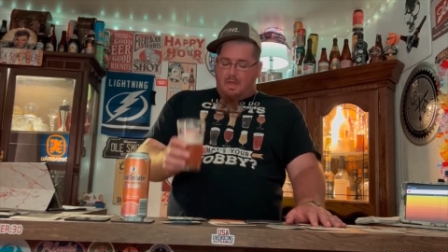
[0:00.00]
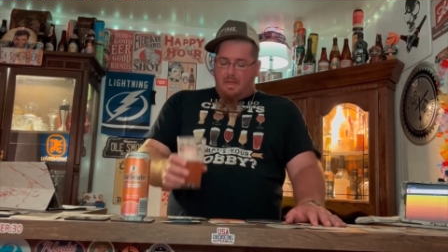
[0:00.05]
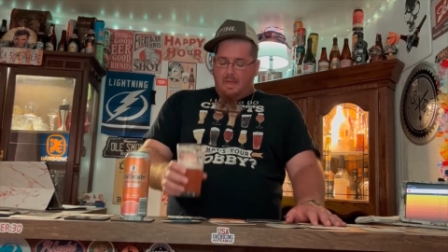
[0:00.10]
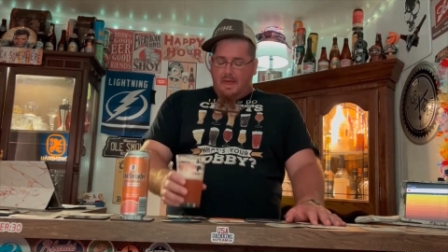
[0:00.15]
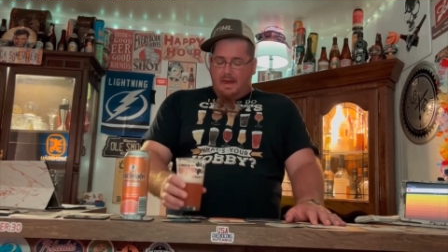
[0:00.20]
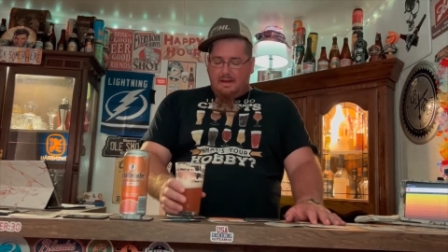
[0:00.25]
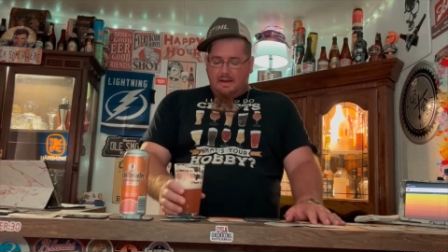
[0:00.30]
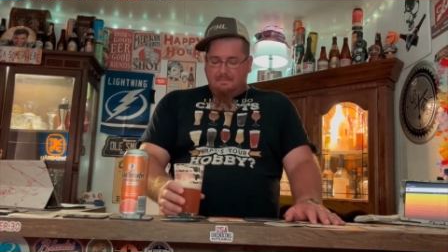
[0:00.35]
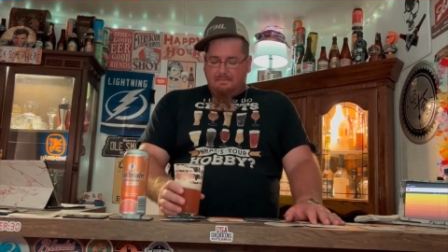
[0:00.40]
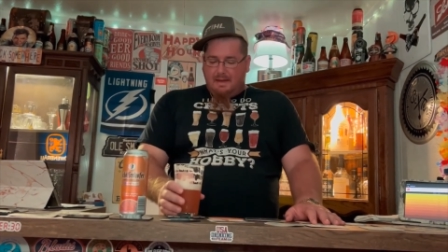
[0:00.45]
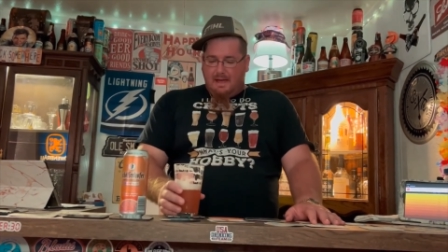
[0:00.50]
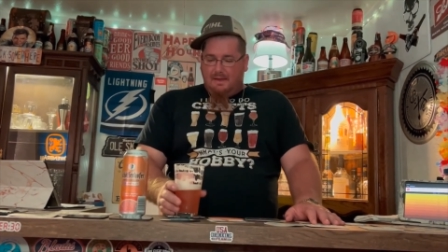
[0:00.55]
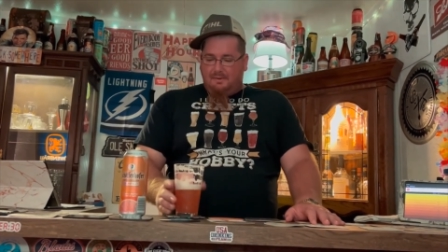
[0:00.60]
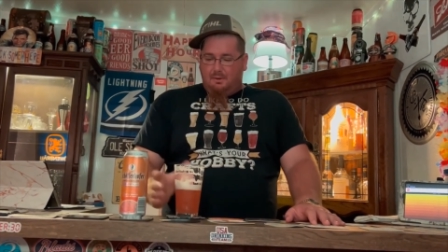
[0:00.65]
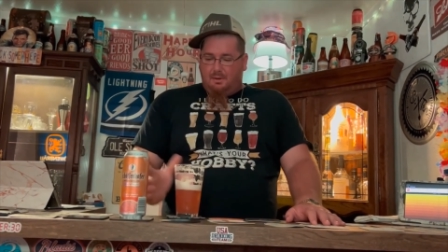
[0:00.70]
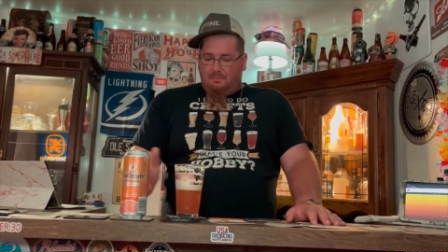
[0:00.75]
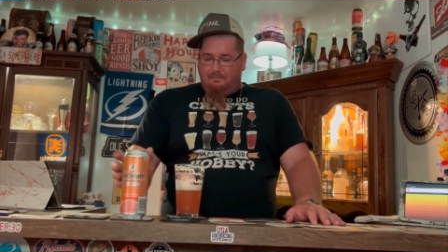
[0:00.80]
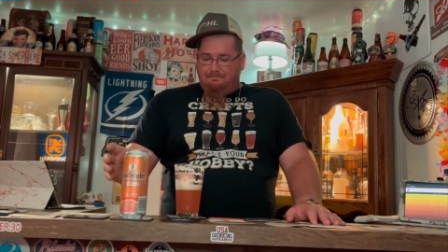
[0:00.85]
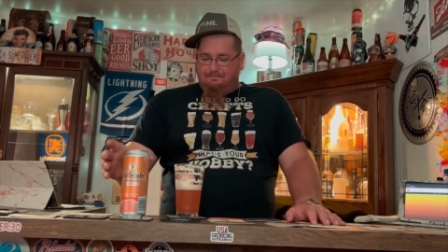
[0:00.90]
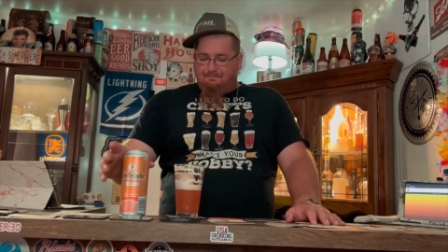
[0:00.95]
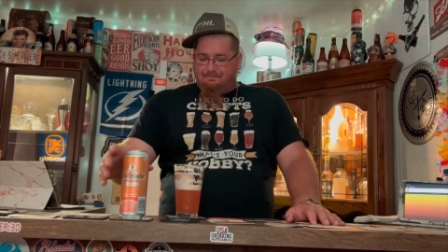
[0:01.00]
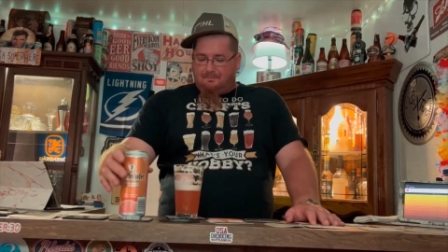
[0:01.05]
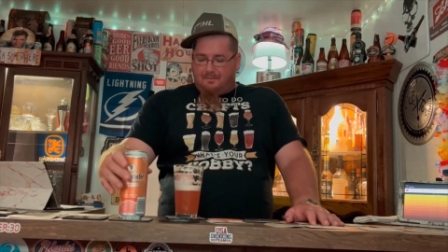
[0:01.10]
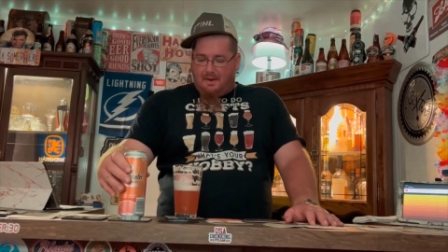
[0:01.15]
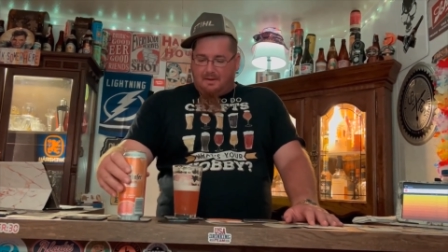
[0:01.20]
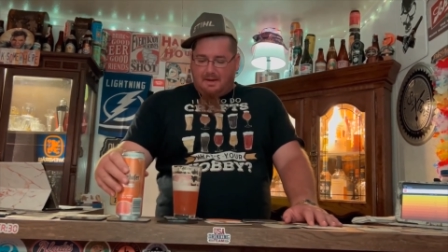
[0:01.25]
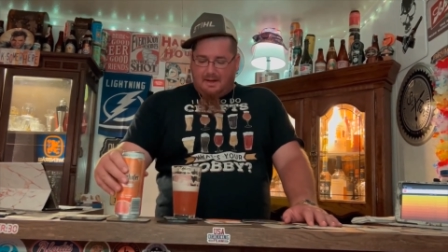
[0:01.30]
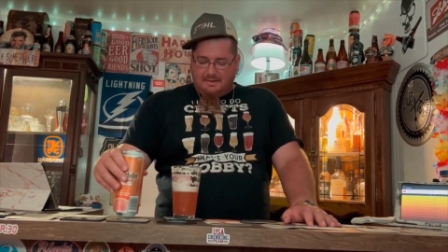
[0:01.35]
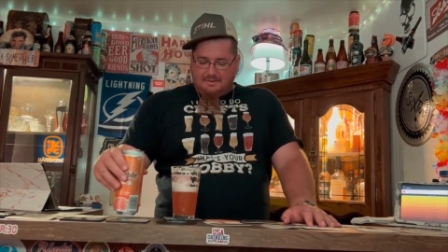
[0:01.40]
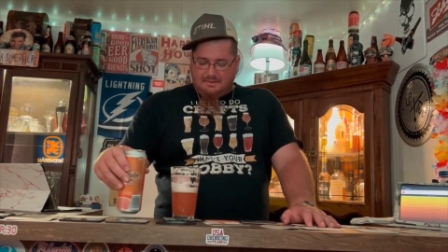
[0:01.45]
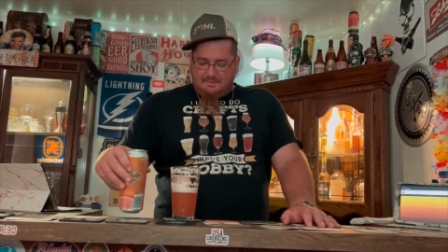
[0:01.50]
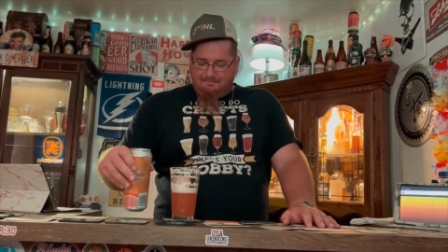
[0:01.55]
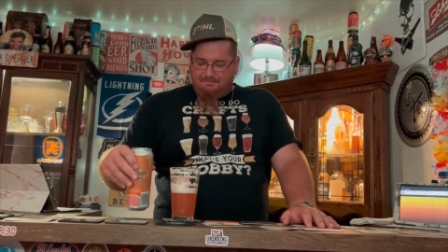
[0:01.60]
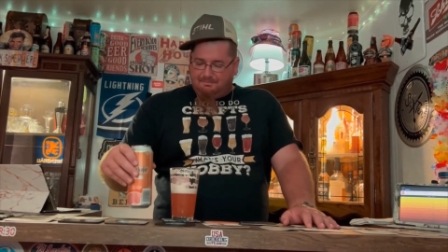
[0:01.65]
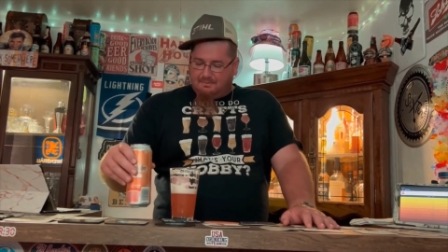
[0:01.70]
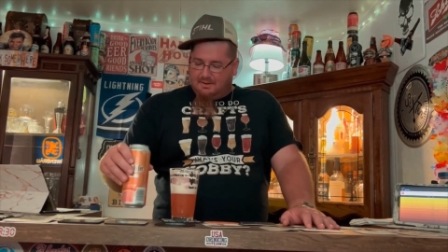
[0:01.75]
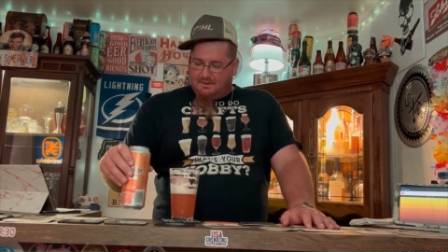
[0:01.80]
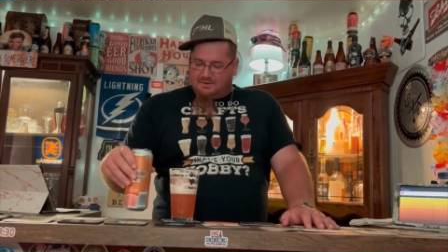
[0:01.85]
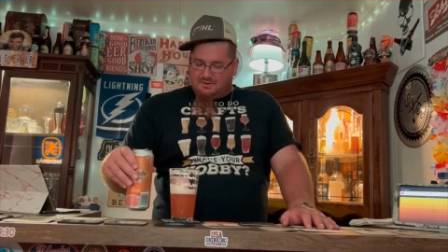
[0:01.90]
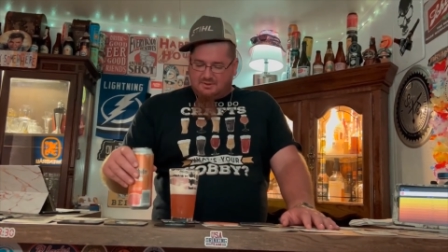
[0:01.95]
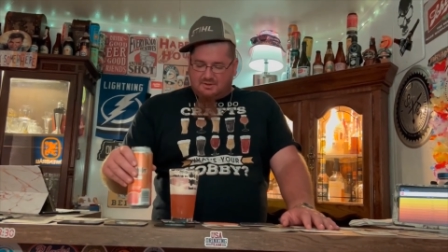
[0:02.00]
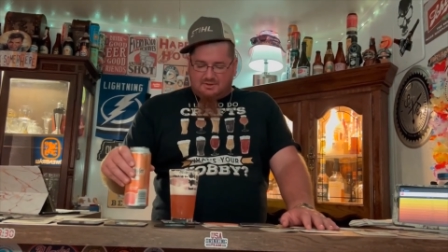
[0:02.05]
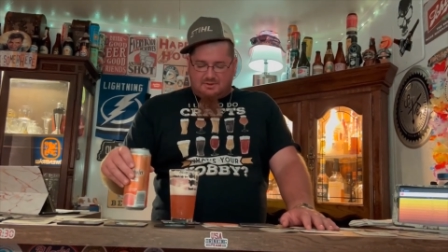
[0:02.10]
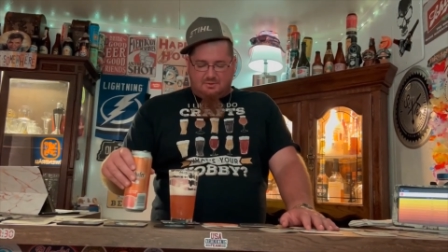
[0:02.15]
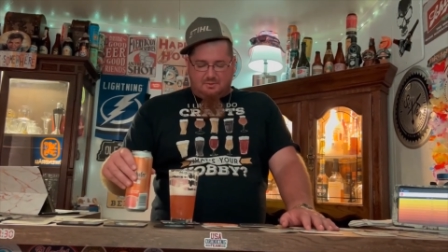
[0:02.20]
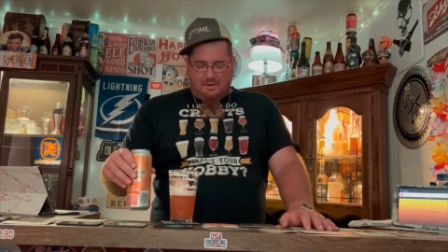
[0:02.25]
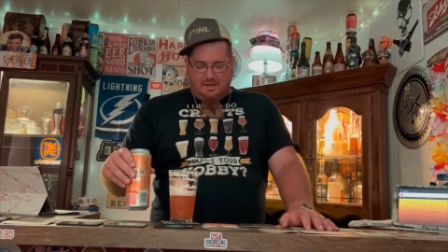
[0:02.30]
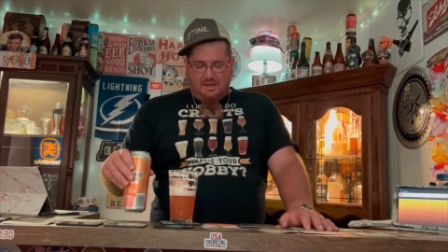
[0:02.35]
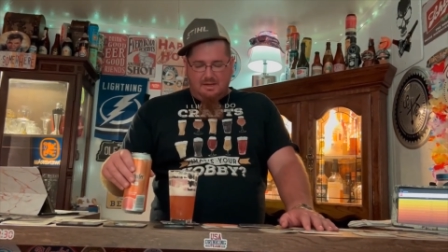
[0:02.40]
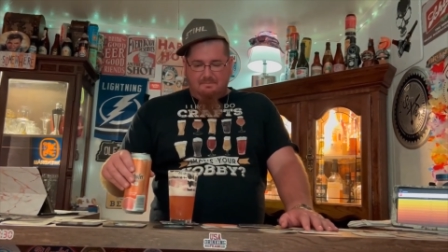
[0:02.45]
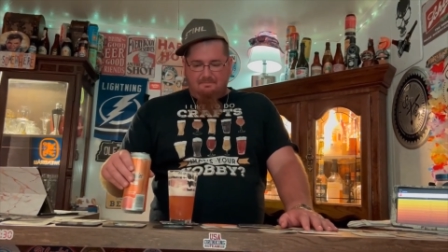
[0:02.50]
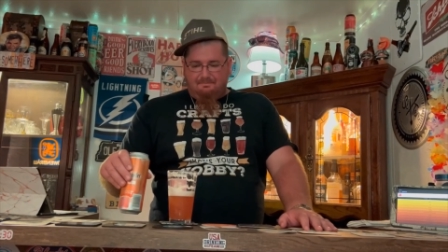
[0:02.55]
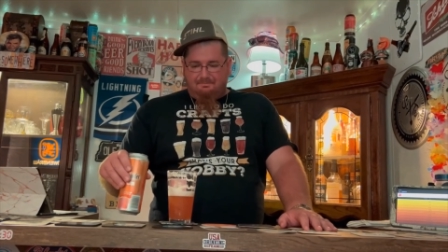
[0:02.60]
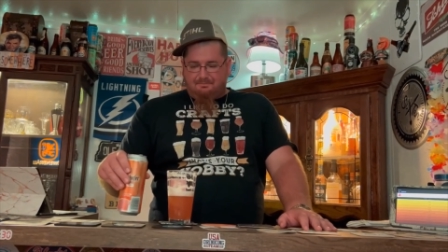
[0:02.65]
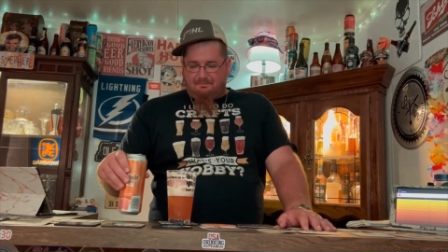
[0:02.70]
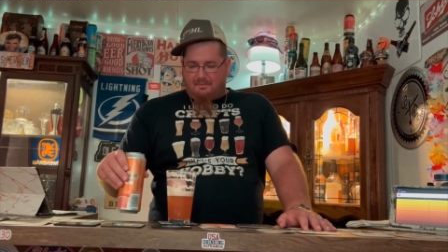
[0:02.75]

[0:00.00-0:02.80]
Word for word: That ain't bad though. Nice and sweet.